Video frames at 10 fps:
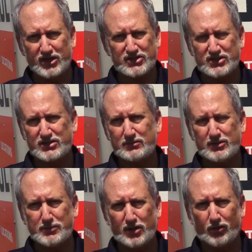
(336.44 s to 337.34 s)
doesn't seem
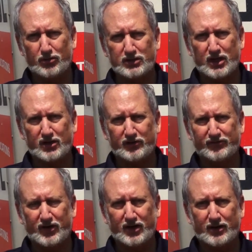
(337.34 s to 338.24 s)
to be a whole lot of,
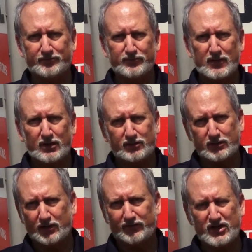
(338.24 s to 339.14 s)
uh,
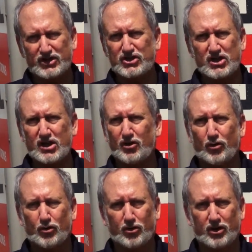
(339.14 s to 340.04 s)
of hitching
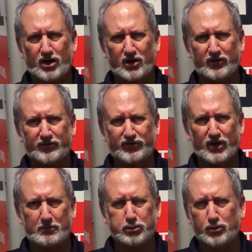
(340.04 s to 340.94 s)
or of
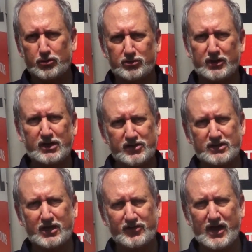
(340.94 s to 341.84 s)
uh, pull or anything
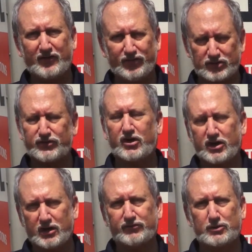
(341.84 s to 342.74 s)
like that. It feels very
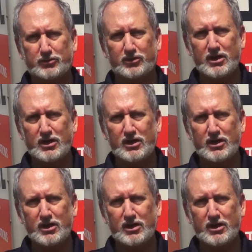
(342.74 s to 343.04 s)
comfortable,